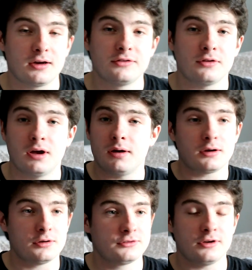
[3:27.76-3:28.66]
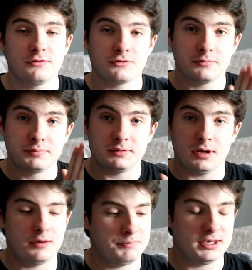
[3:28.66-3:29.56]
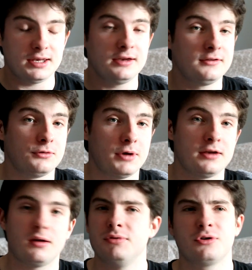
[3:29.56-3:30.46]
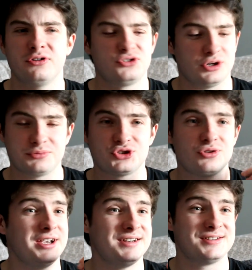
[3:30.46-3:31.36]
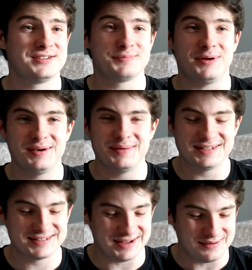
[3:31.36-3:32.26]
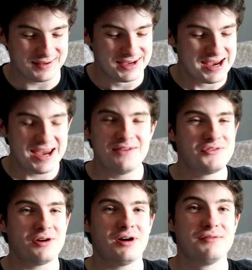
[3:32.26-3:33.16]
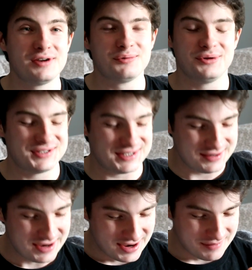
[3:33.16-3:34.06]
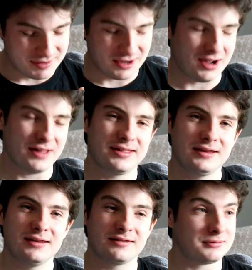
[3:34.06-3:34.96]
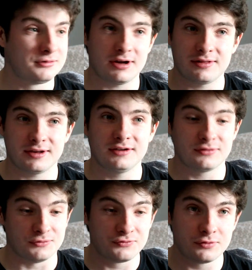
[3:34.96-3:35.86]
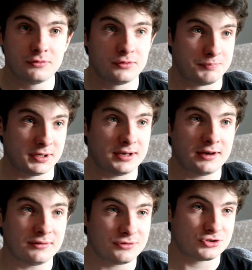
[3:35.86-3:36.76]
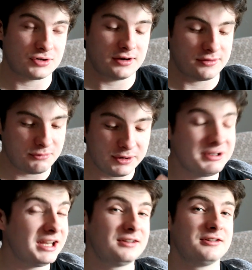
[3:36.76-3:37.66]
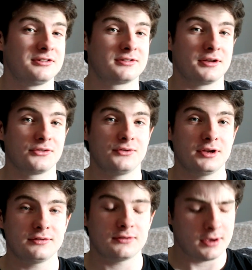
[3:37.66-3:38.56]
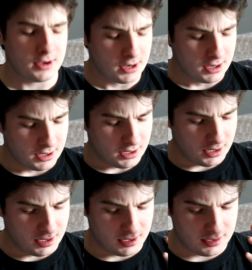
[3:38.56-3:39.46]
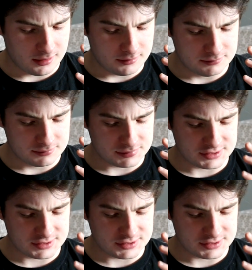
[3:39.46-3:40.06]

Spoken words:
guys, I'm going to start from beginning to end. I'm not going to jump straight into the Spider-Man stuff, even though I really want to. But I think there's some great things through the beginning of the trailer that we need to discuss first. So